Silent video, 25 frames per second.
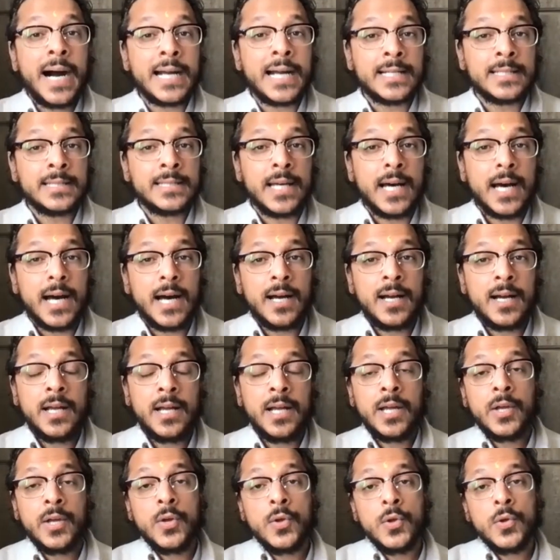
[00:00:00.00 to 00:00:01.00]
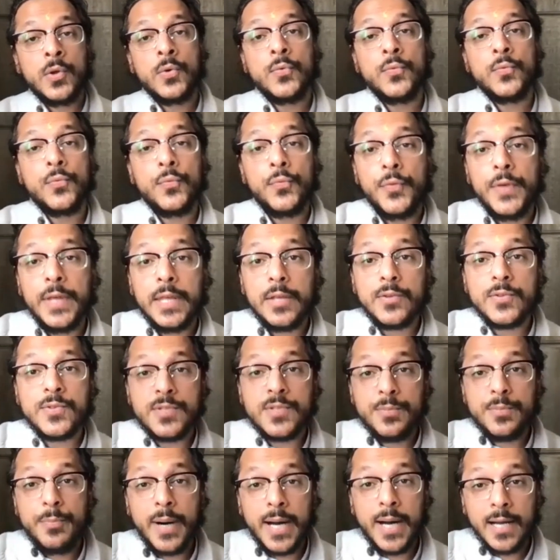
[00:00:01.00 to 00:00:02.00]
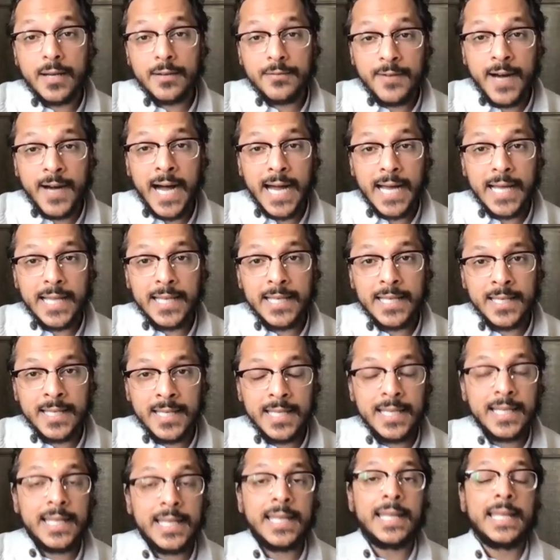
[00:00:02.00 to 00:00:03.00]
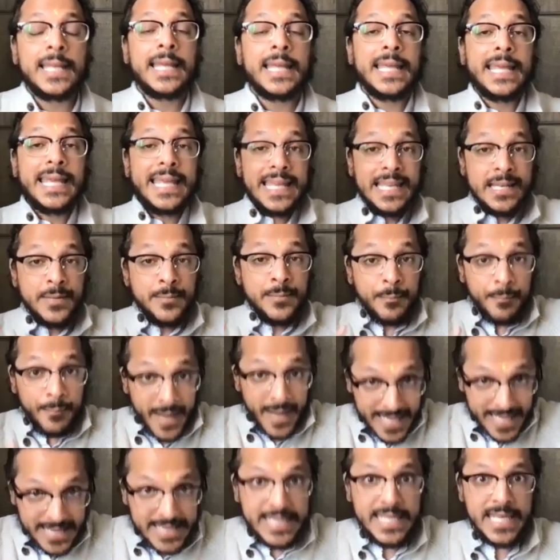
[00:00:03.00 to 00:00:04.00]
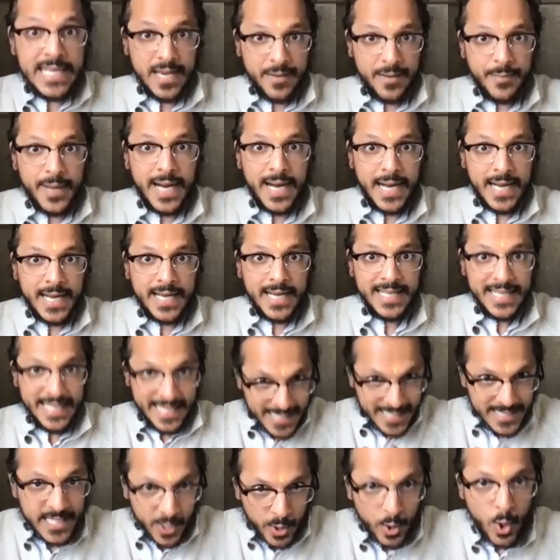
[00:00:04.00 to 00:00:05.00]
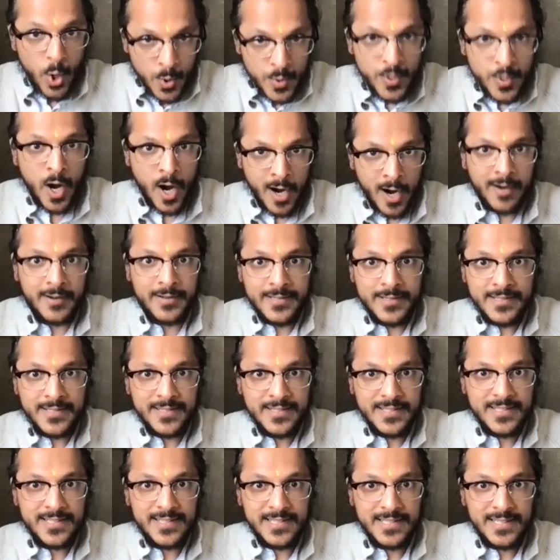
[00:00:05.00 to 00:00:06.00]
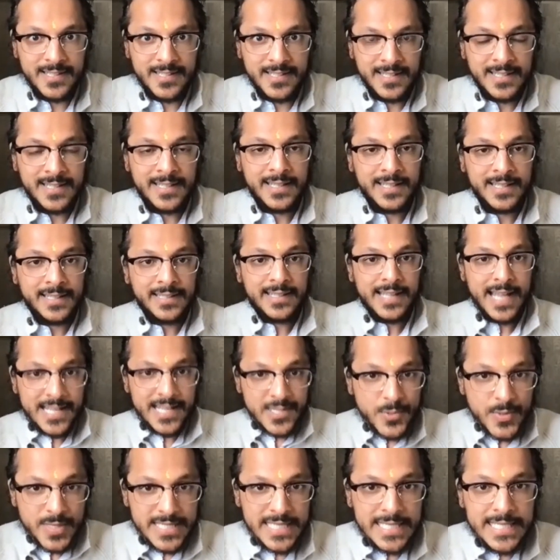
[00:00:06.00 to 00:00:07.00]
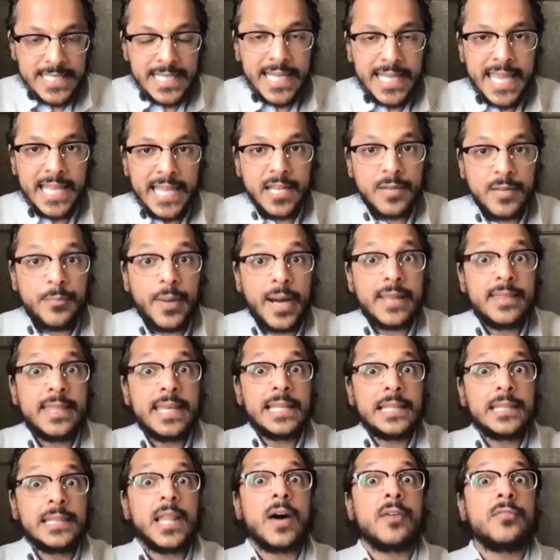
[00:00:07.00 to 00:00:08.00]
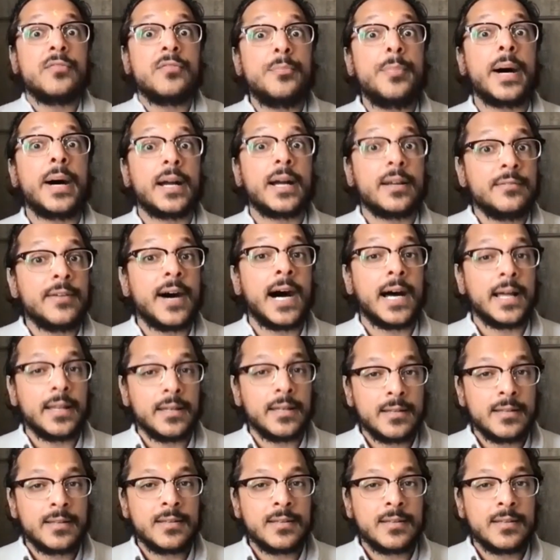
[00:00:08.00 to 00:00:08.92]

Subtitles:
bhakta feels Bhagavan in madhyama, in their own heart. That's what's indicated by they love Bhagavan.